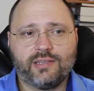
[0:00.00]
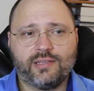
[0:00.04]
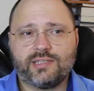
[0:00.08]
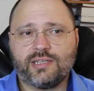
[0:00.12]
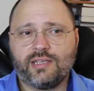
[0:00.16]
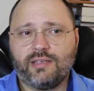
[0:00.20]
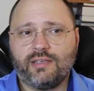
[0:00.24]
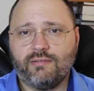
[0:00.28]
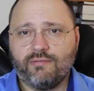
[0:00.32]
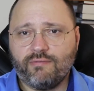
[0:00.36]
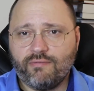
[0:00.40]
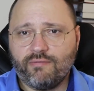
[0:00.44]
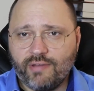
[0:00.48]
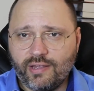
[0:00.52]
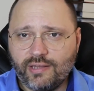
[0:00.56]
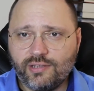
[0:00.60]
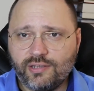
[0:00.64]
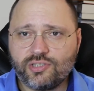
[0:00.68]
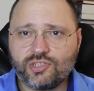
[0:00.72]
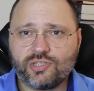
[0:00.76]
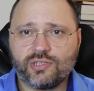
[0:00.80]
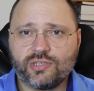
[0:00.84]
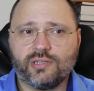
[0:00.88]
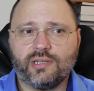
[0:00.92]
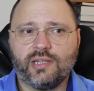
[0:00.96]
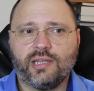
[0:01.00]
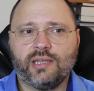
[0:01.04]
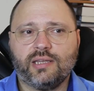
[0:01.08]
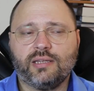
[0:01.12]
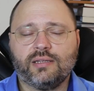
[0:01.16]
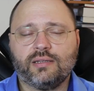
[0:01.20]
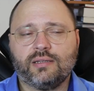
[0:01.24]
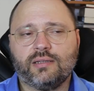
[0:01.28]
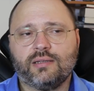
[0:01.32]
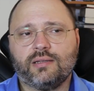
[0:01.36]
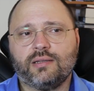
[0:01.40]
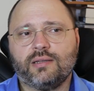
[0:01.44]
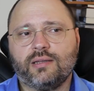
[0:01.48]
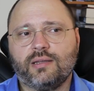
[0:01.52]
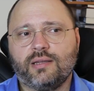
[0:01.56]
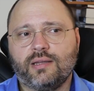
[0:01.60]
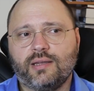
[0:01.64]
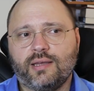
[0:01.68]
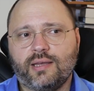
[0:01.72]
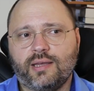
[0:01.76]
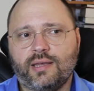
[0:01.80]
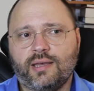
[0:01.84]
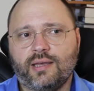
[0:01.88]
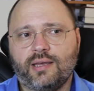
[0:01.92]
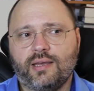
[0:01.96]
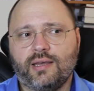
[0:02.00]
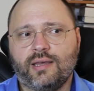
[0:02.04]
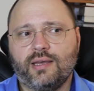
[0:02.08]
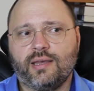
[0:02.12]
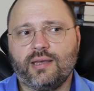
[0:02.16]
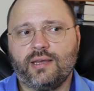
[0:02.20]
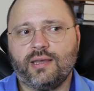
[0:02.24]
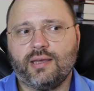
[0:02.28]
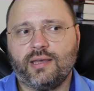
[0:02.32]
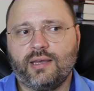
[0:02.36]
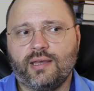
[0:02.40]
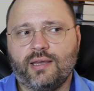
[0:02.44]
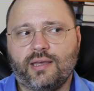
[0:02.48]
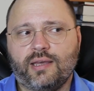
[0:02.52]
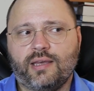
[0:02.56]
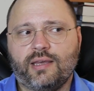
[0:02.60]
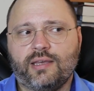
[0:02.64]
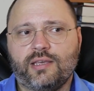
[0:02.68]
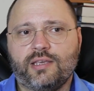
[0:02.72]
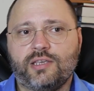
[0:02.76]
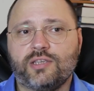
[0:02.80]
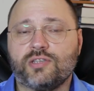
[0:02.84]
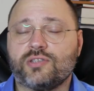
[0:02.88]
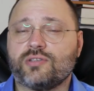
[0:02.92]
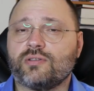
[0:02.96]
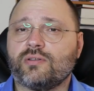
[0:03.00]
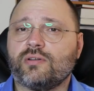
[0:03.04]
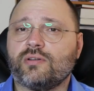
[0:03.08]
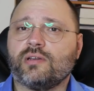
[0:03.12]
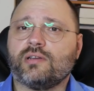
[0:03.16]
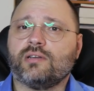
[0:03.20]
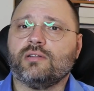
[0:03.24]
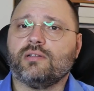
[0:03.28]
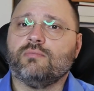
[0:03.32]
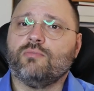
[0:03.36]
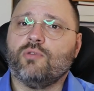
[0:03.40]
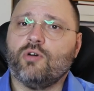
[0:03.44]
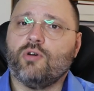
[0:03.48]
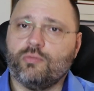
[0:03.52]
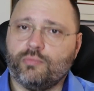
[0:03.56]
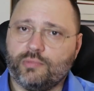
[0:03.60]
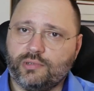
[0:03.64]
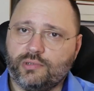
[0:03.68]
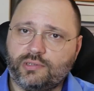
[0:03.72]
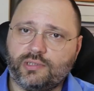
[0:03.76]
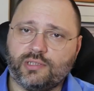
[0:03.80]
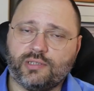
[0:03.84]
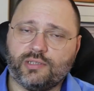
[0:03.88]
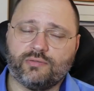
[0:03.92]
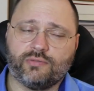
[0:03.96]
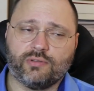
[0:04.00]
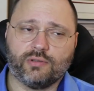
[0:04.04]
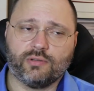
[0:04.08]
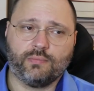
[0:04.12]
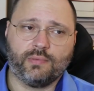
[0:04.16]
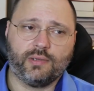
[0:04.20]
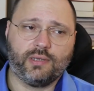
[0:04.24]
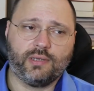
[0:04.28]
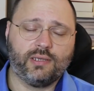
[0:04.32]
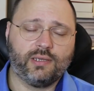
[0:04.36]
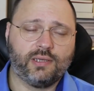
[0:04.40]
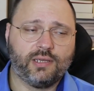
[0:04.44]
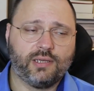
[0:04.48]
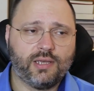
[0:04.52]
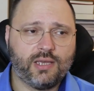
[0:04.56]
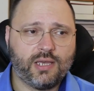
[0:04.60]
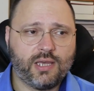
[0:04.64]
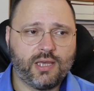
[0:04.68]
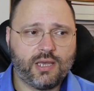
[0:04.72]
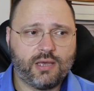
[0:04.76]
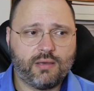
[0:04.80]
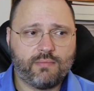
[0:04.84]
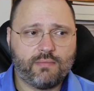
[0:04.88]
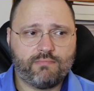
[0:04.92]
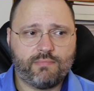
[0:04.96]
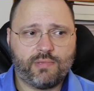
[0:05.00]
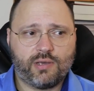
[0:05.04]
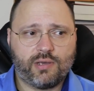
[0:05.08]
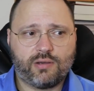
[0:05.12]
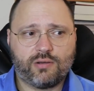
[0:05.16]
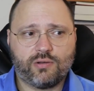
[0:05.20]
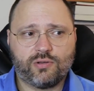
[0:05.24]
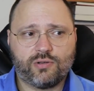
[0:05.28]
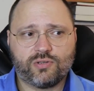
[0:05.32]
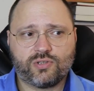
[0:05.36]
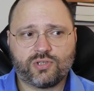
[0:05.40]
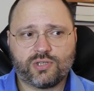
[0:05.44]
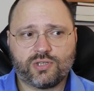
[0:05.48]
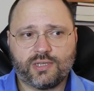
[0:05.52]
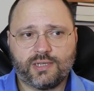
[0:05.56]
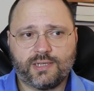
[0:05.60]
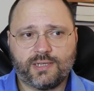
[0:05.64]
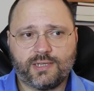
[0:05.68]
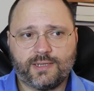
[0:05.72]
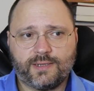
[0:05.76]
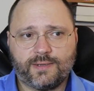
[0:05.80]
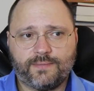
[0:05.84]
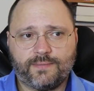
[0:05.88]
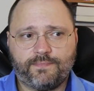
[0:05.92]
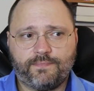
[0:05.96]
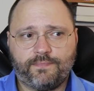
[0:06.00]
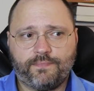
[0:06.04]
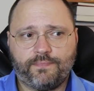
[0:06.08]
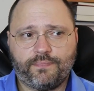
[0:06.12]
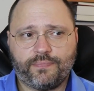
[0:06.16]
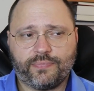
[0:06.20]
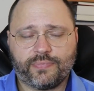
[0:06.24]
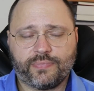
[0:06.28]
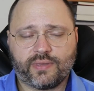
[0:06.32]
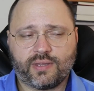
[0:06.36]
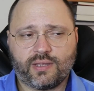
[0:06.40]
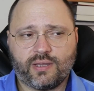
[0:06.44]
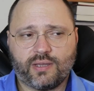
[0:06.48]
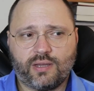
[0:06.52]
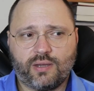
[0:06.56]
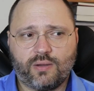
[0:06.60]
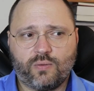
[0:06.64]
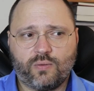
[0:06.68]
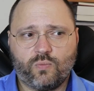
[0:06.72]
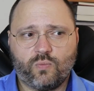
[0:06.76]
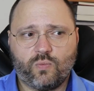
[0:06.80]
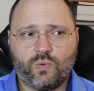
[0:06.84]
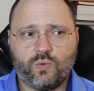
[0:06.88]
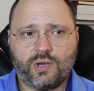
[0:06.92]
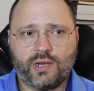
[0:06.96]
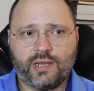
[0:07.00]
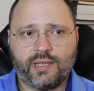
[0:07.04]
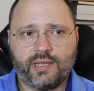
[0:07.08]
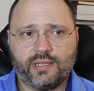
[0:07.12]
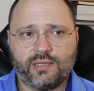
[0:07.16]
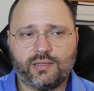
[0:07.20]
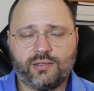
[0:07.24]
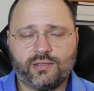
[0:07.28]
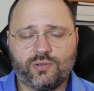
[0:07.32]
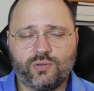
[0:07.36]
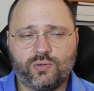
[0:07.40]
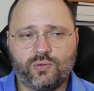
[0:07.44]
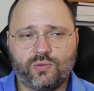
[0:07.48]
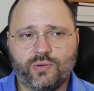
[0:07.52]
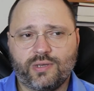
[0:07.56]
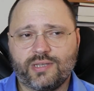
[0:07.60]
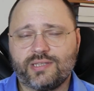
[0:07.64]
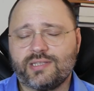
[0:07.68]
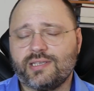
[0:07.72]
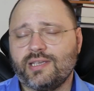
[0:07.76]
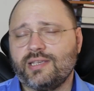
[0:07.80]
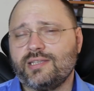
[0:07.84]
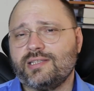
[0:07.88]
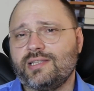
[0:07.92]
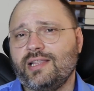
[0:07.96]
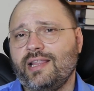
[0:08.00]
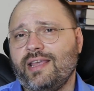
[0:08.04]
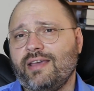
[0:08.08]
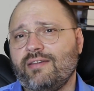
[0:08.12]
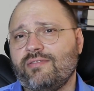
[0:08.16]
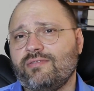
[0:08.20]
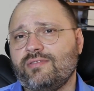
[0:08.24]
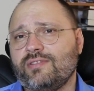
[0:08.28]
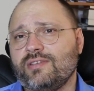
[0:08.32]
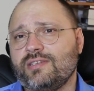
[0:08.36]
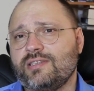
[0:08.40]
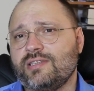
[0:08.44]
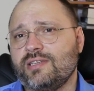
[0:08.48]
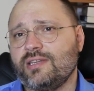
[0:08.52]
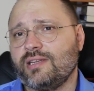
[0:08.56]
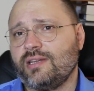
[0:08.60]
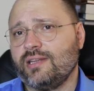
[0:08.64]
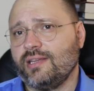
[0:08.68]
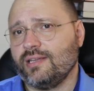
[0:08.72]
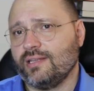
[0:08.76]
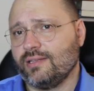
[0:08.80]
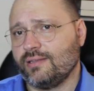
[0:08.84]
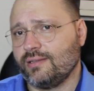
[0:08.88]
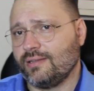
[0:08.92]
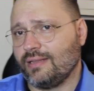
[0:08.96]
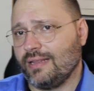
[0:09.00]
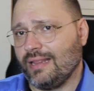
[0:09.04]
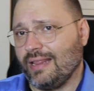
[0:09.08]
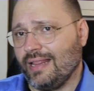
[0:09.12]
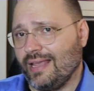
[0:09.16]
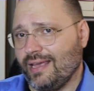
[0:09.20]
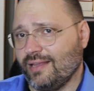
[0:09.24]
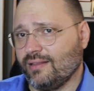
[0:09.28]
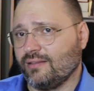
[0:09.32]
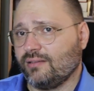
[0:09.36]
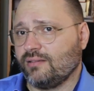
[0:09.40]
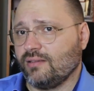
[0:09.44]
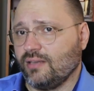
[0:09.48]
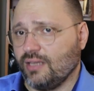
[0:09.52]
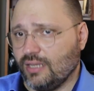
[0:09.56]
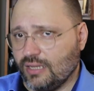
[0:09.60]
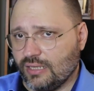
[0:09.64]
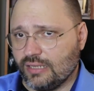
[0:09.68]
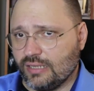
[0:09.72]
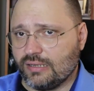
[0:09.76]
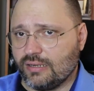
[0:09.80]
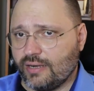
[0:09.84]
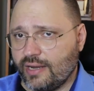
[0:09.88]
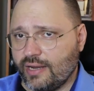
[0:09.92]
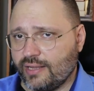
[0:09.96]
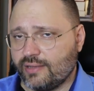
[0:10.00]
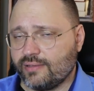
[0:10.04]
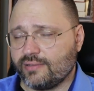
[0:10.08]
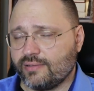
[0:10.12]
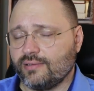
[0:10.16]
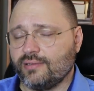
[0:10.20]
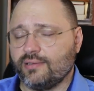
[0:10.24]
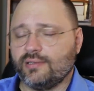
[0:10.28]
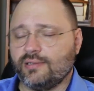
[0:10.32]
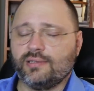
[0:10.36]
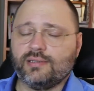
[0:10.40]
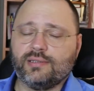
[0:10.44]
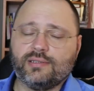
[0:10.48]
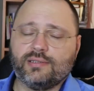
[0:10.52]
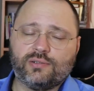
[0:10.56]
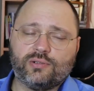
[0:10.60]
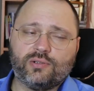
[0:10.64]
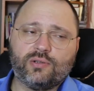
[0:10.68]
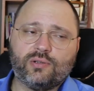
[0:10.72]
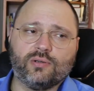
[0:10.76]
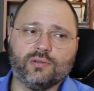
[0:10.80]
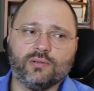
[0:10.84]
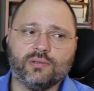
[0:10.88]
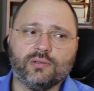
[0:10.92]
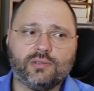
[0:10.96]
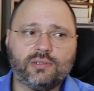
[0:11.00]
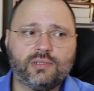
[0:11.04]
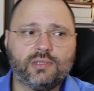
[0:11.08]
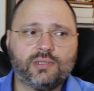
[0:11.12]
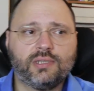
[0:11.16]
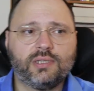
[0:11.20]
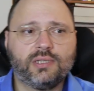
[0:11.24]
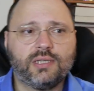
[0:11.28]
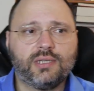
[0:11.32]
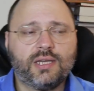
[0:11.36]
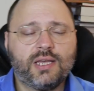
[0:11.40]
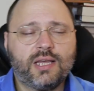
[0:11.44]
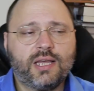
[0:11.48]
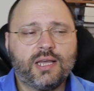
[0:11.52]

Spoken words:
It is eventually a historical moment, it will be, because while the US has left the Syrian land in great role,